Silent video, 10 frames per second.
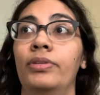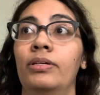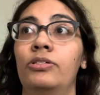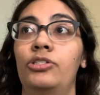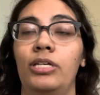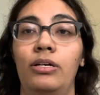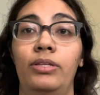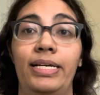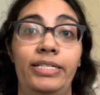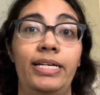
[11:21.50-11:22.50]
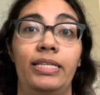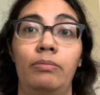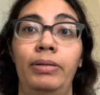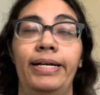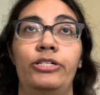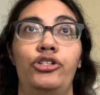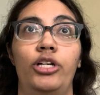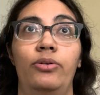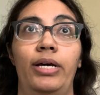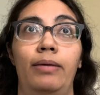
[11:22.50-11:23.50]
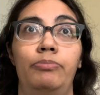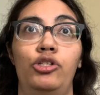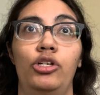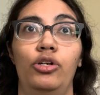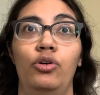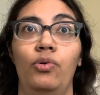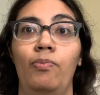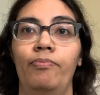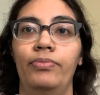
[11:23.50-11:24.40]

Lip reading: So they did. The players showed up to